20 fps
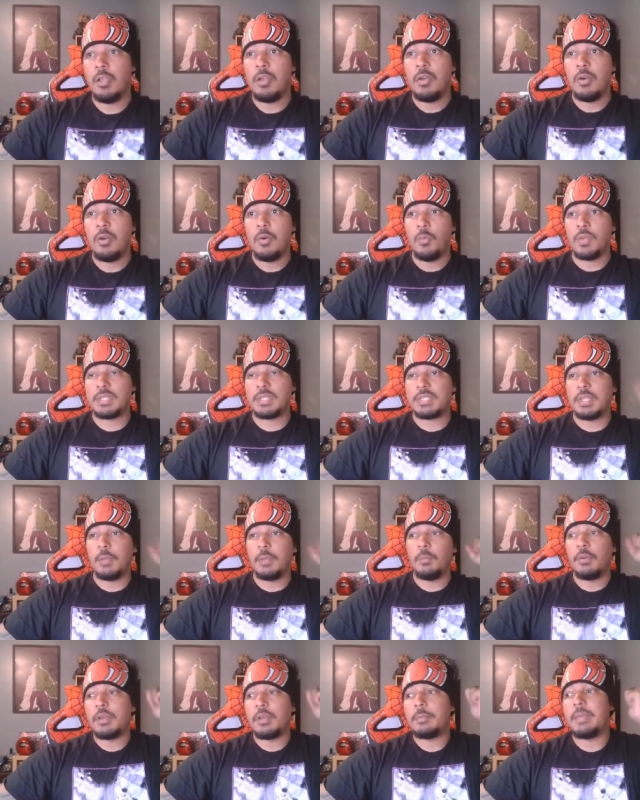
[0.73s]
What's up?
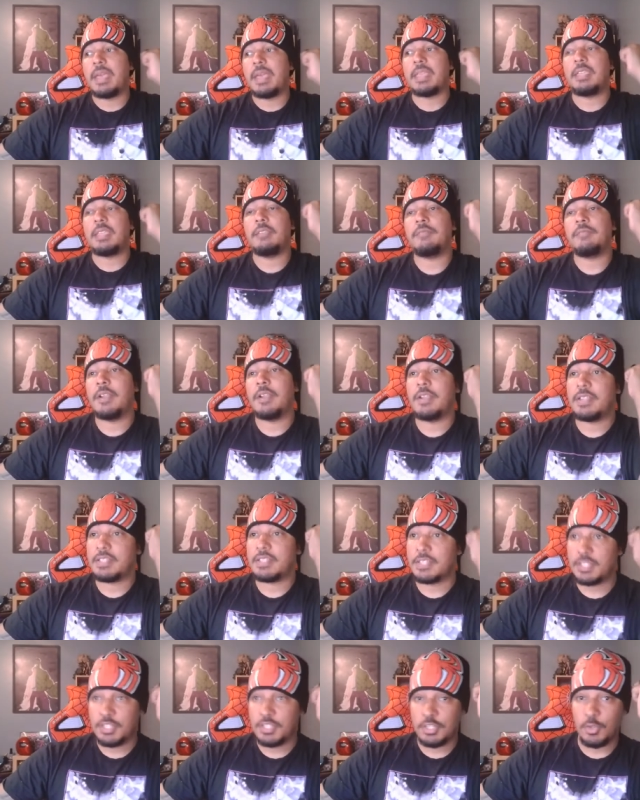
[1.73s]
Welcome back, Geek
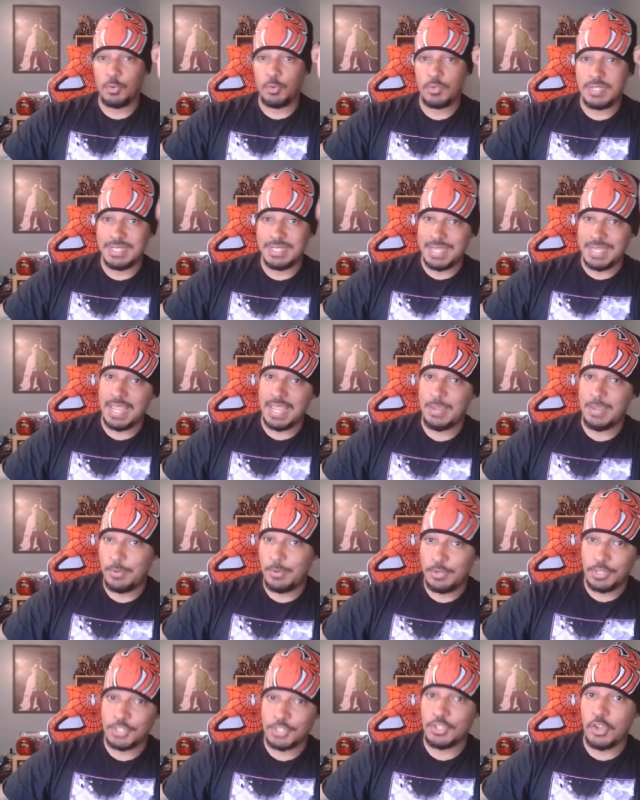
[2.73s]
Variants. So today we're
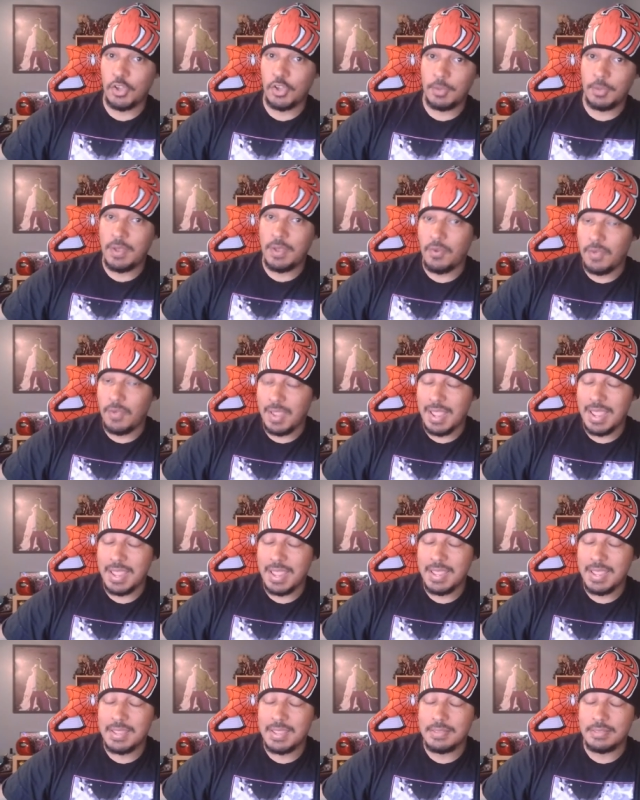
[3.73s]
going to talk about
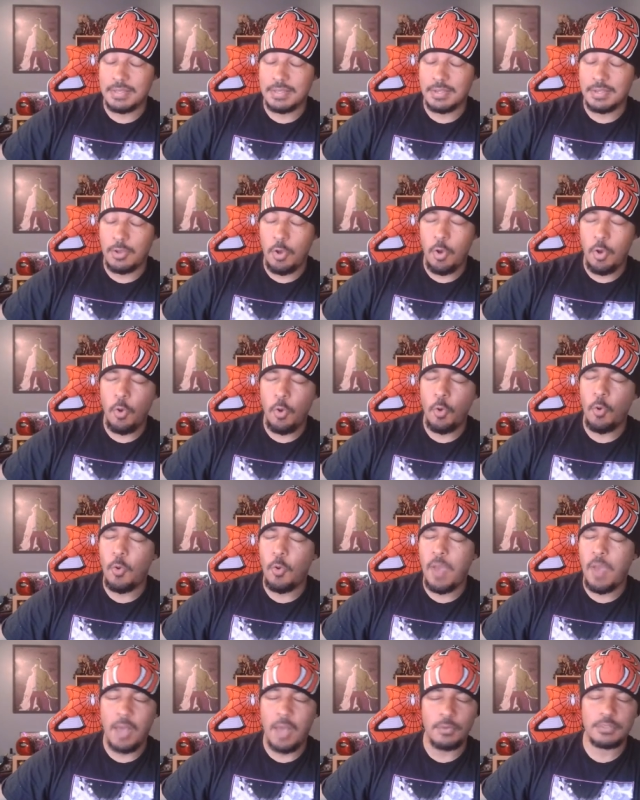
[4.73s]
the whole
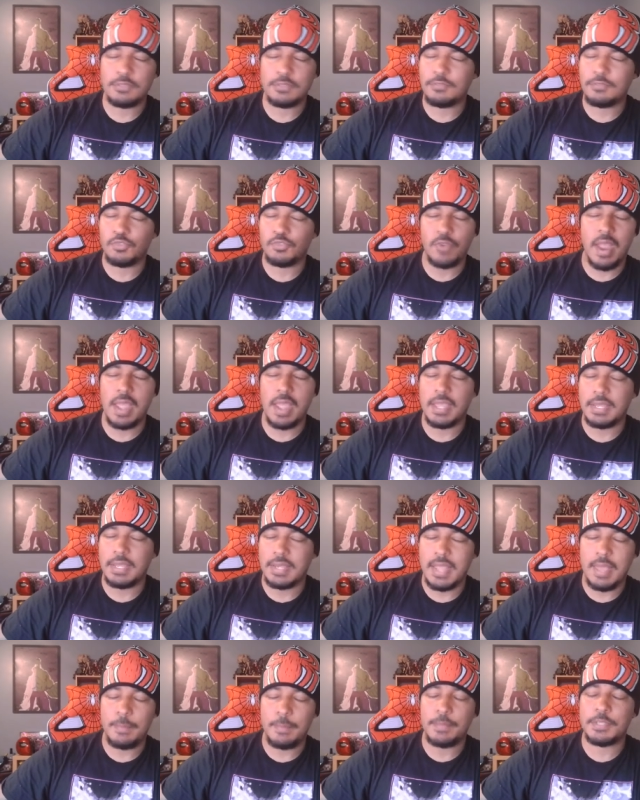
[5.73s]
House of Dragon,
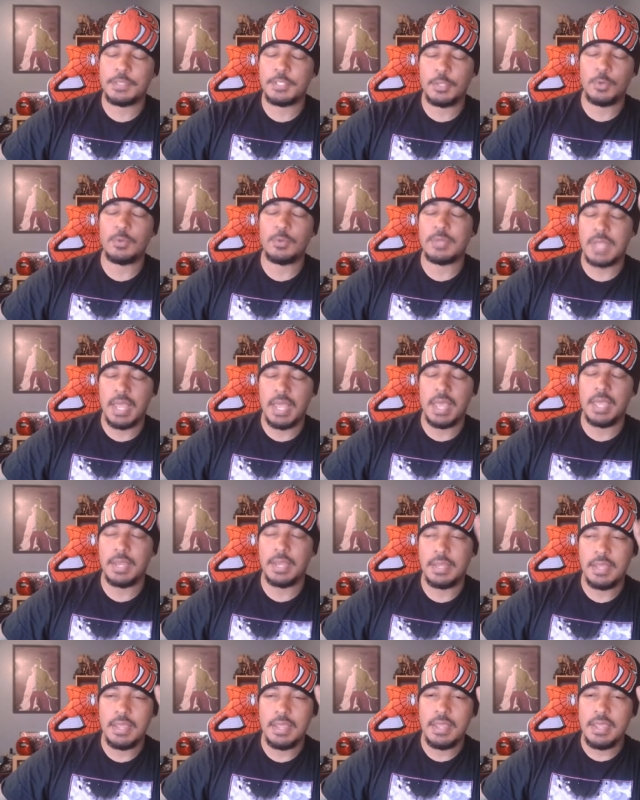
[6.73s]
episode nine.
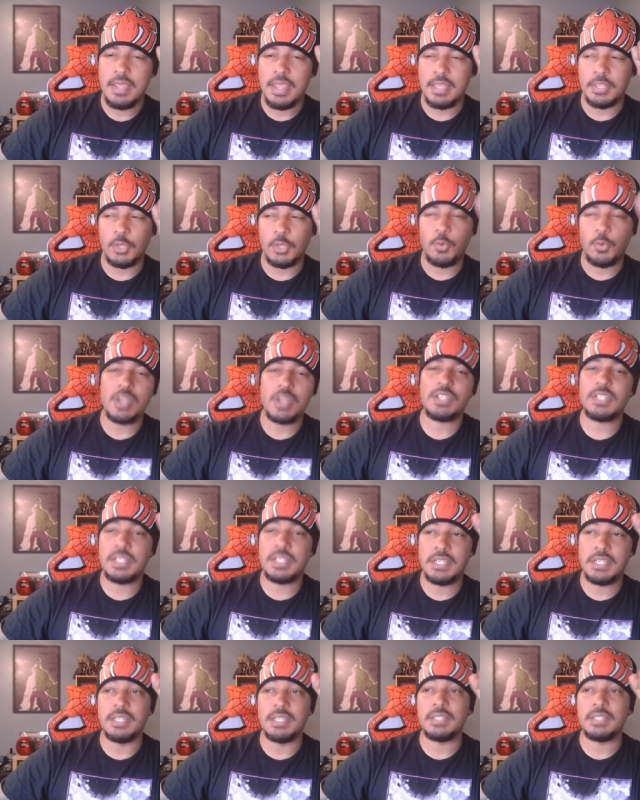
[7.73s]
And the question
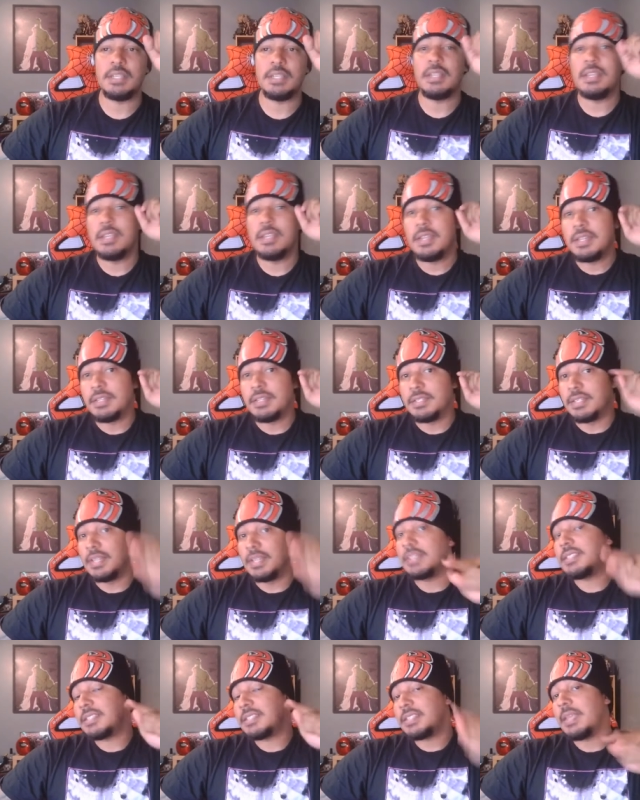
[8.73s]
is,
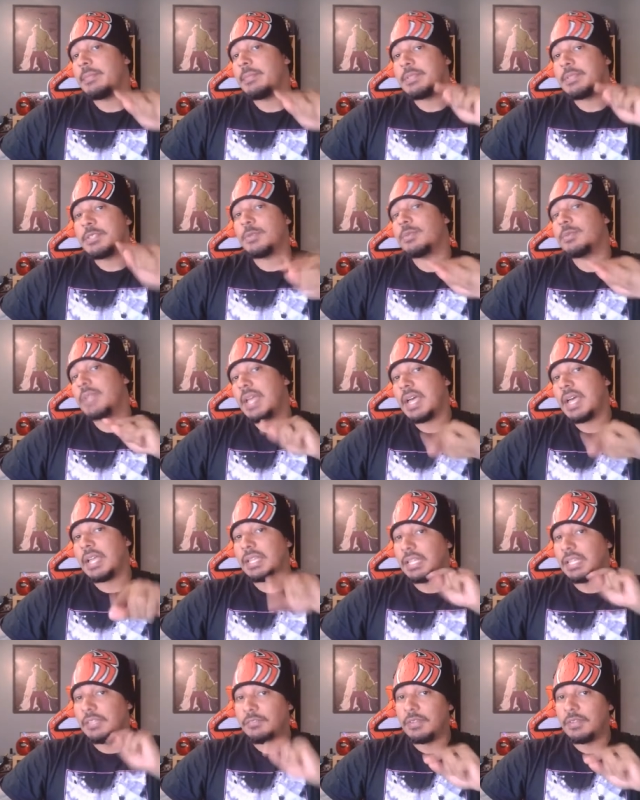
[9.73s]
does this episode nine
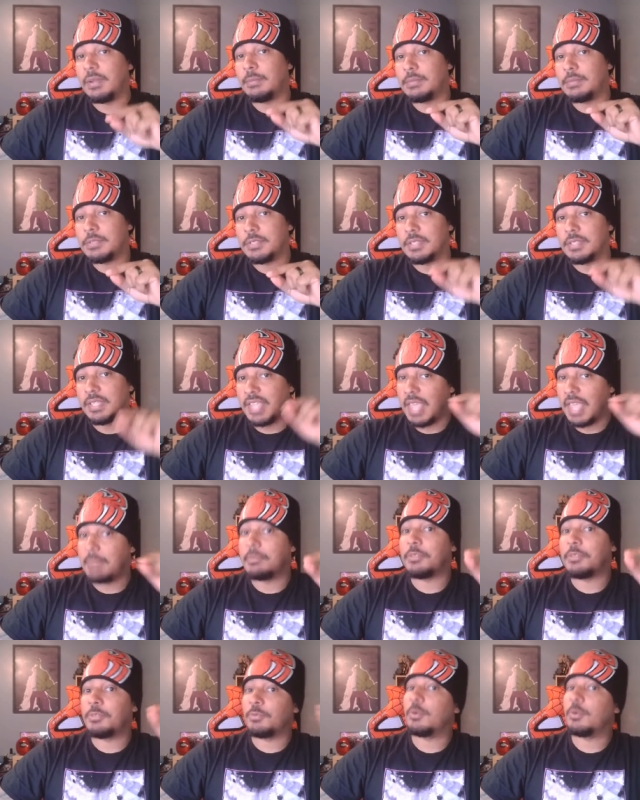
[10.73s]
live up to the Game
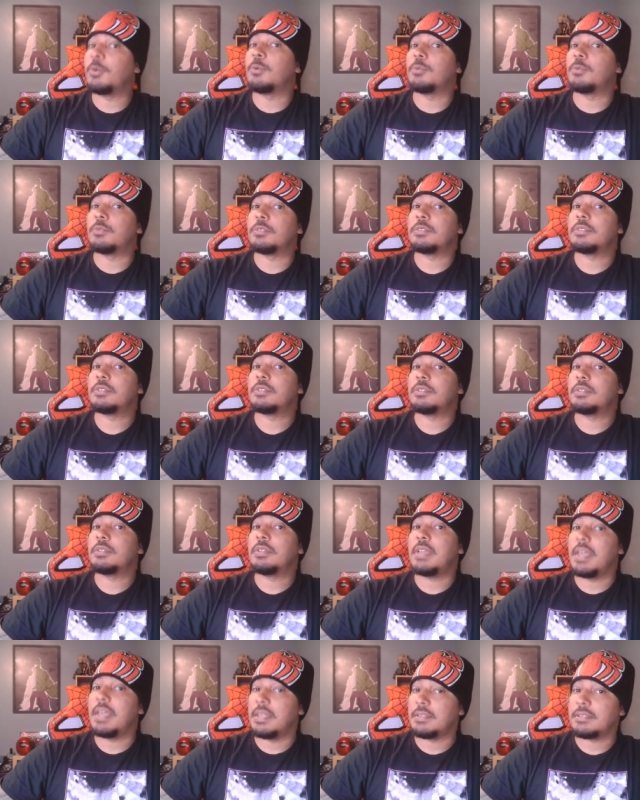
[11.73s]
of Thrones
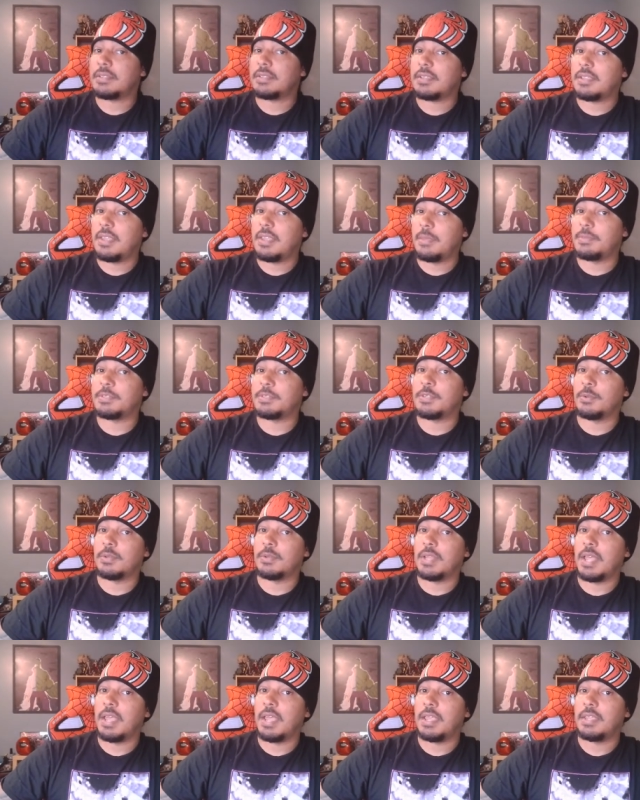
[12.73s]
esque episode
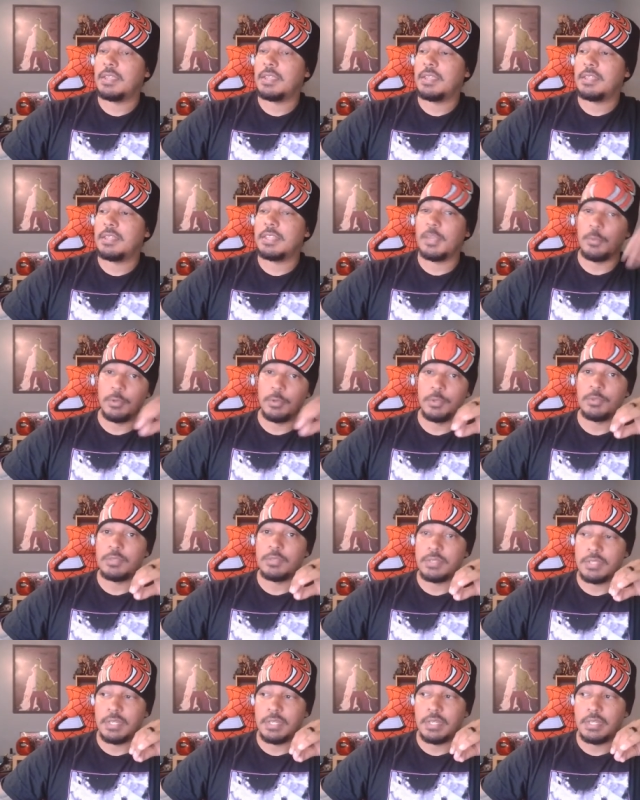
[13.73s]
nine that we're used to
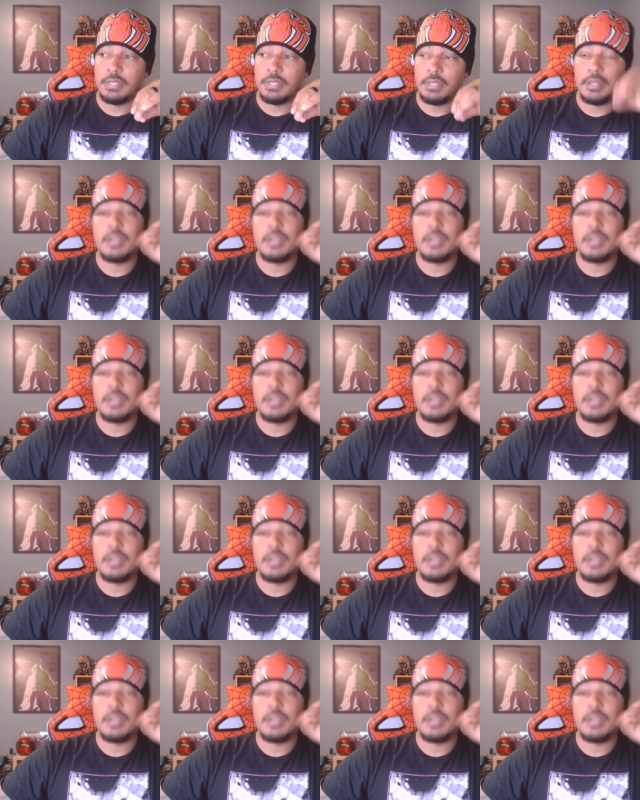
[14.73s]
seeing?